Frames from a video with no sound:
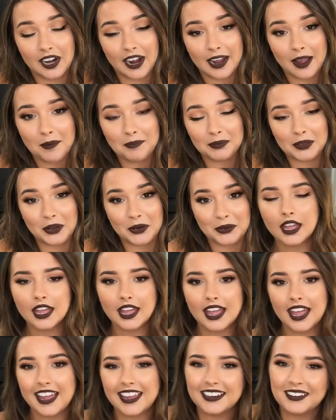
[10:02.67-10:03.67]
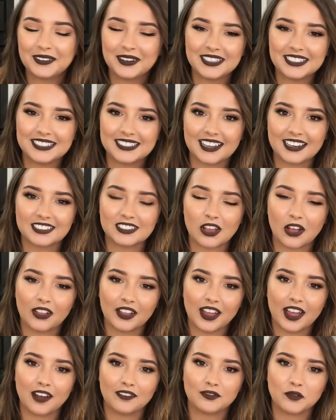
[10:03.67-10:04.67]
I upload. Anyways, that is all I
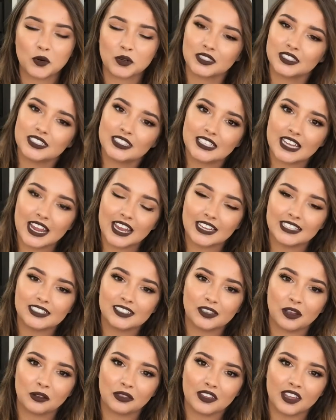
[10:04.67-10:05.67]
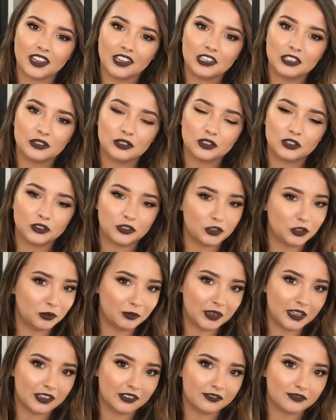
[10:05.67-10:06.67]
have for today, so thank you to
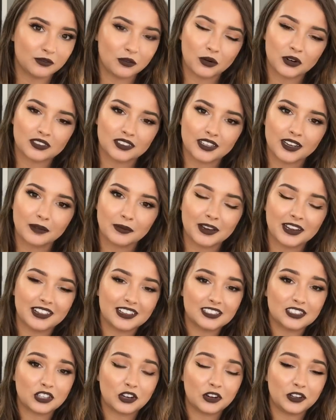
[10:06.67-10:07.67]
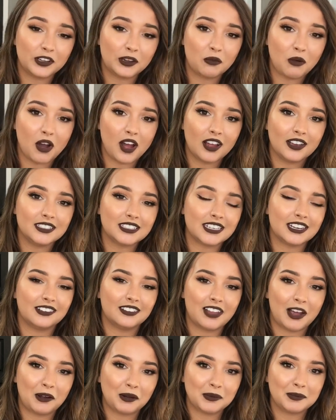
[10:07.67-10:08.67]
NuMe for sending me this curling wand and
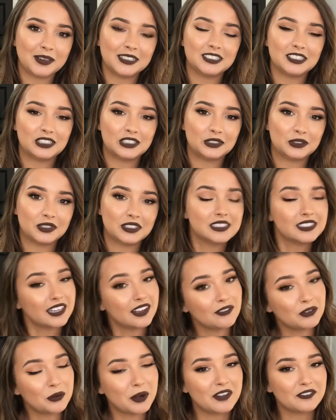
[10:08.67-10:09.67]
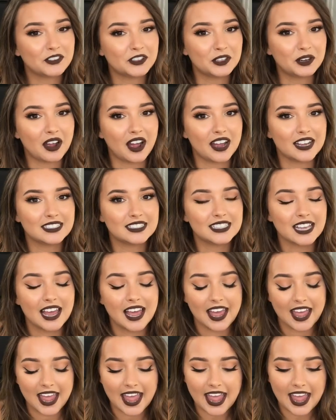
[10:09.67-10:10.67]
allowing me to do this giveaway for you guys.
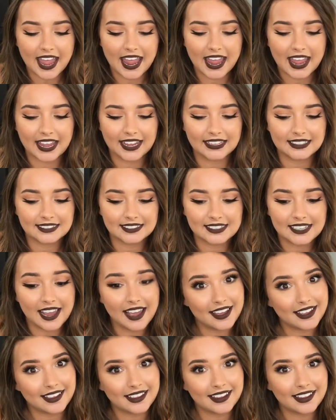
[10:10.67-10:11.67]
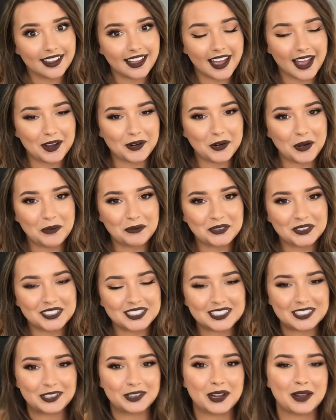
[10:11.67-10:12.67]
And yeah, I will hopefully
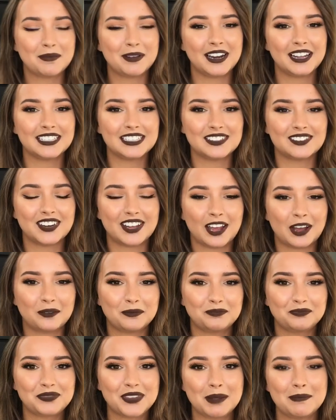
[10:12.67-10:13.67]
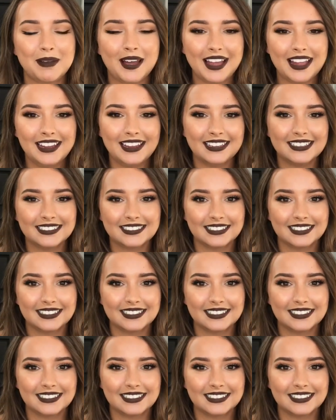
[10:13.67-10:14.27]
see you in my next video. Bye!